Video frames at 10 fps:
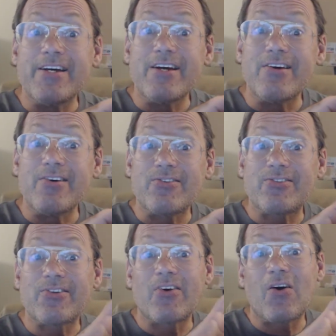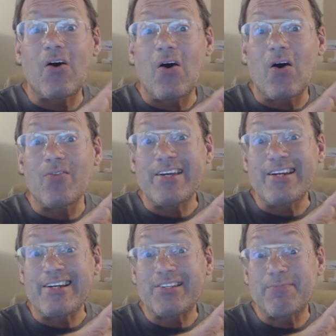is on
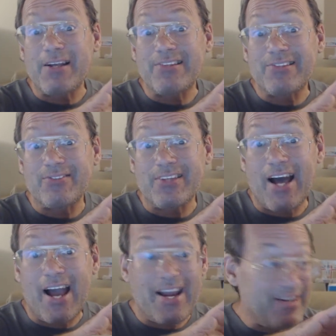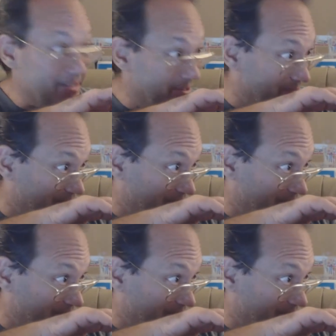the inexpensive side.